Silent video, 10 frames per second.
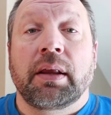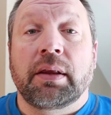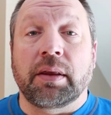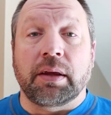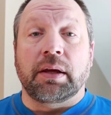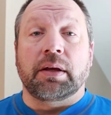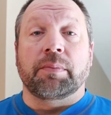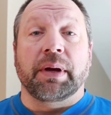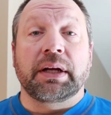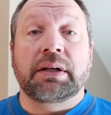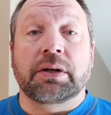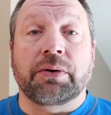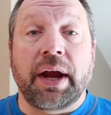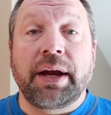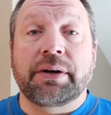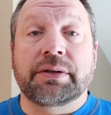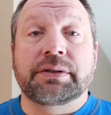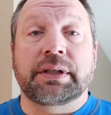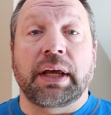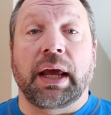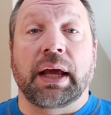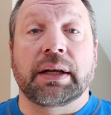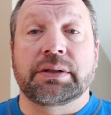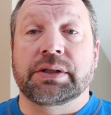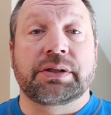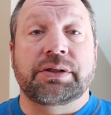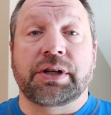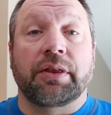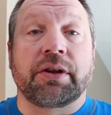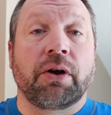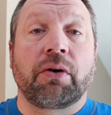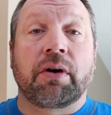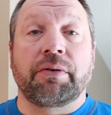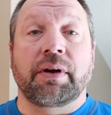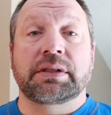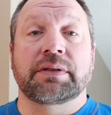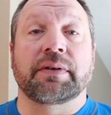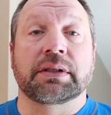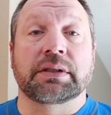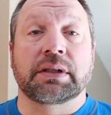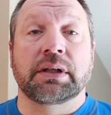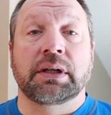the big creators and just shutting the door on the rest of us.